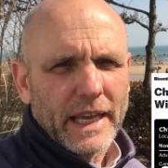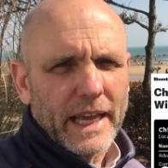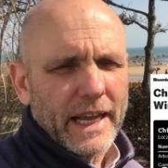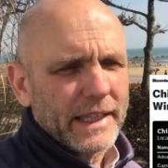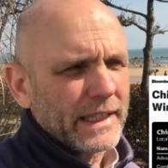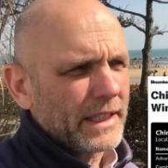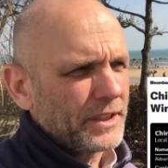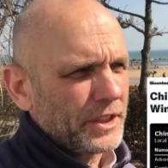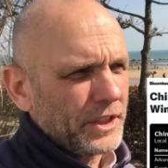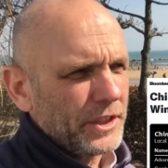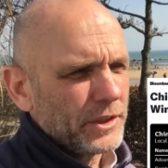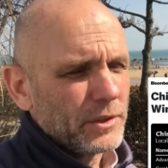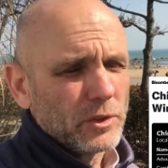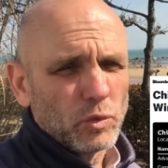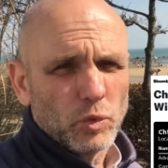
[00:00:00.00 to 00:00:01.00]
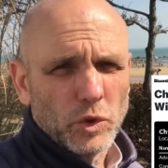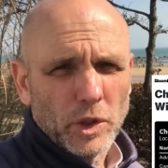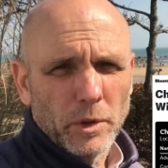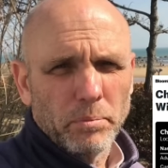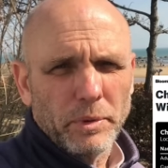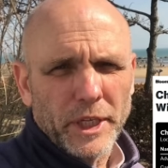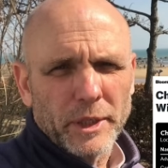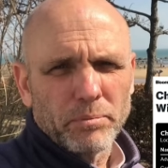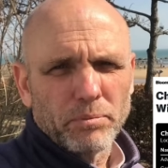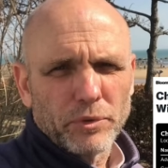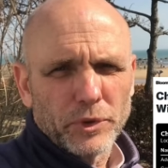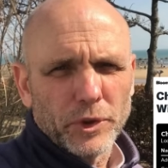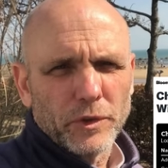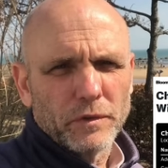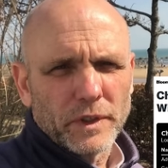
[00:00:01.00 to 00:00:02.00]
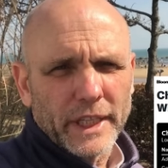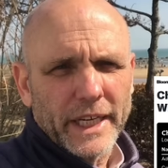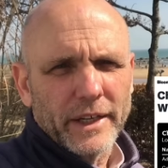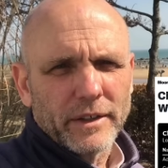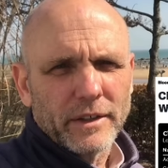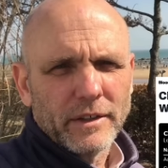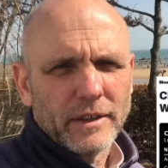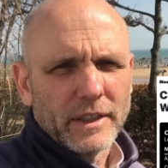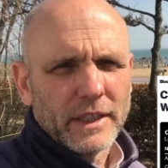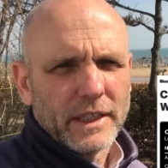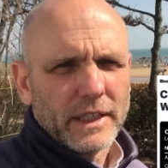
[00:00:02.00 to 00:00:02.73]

and that the yield will be improved later